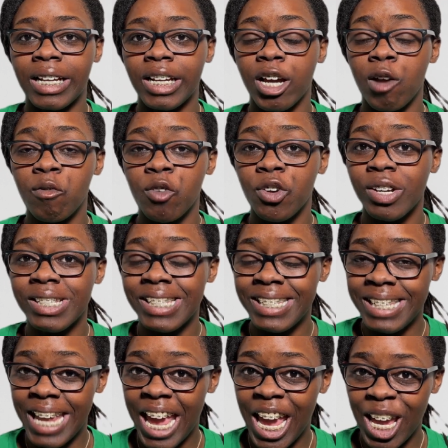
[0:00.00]
cover
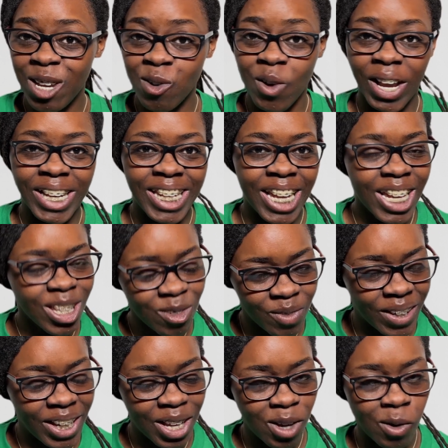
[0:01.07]
today or any other
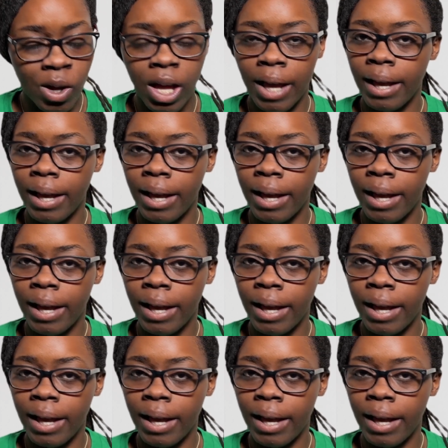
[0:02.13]
video,